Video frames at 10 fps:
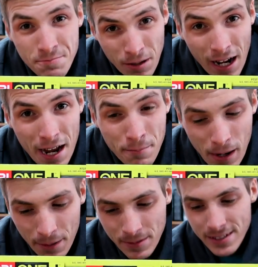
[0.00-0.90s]
But I am
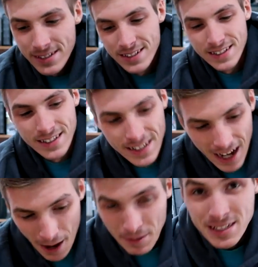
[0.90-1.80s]
pumped.
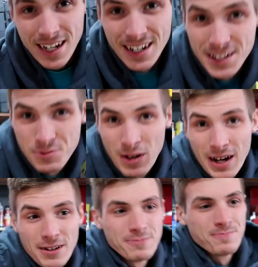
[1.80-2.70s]
I'm excited as
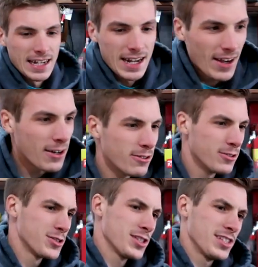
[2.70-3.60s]
well. Now, I
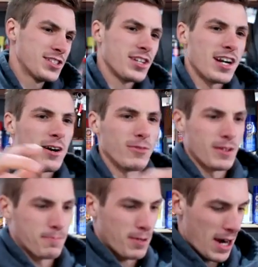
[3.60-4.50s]
don't usually start out
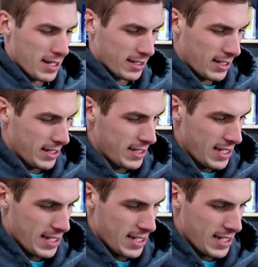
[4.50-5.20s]
with a product like